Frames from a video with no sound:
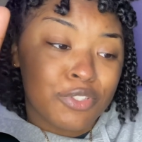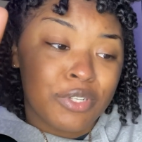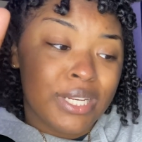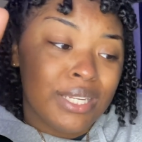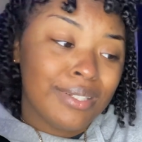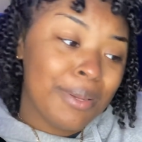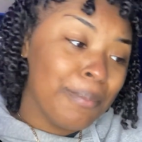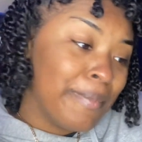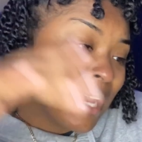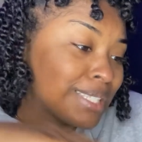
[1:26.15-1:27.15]
screen,
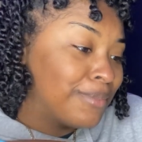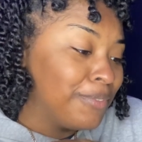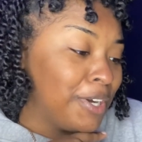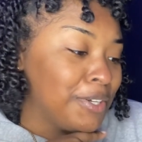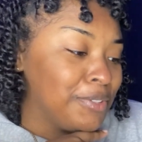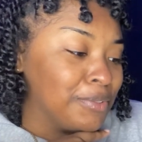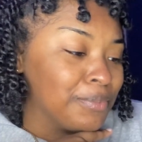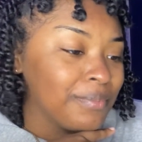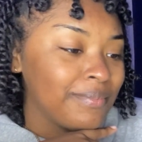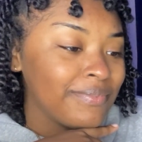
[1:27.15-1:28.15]
maximum volume.